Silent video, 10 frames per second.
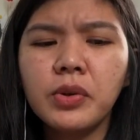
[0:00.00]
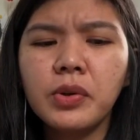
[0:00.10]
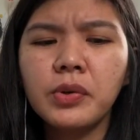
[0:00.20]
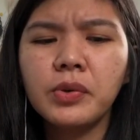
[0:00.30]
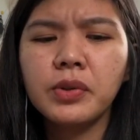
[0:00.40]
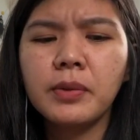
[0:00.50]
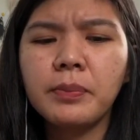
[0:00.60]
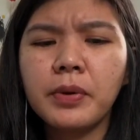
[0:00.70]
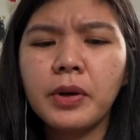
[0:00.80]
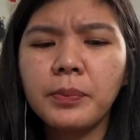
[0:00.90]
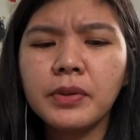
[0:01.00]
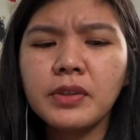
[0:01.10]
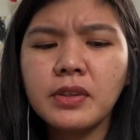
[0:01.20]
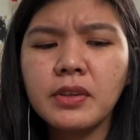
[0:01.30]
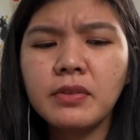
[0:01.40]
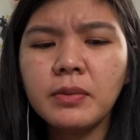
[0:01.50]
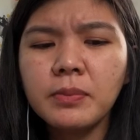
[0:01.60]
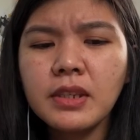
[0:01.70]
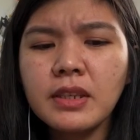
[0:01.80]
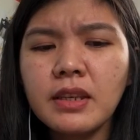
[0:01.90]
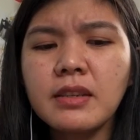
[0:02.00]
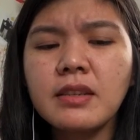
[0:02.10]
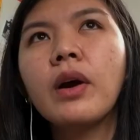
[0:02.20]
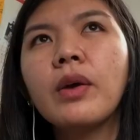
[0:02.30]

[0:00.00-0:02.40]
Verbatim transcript: know the purpose of the business.